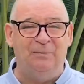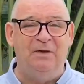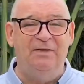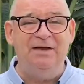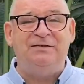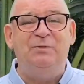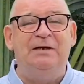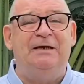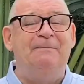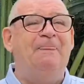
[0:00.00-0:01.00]
This
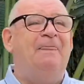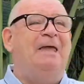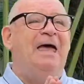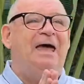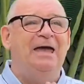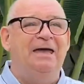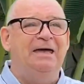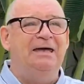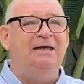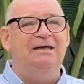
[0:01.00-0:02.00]
week,
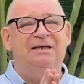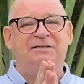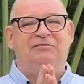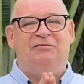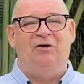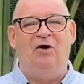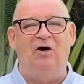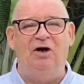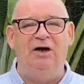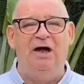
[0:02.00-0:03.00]
A is
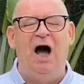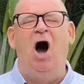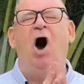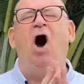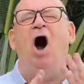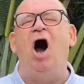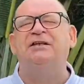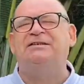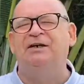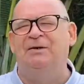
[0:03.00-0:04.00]
for
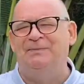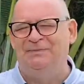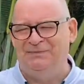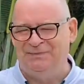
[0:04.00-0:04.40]
awesome.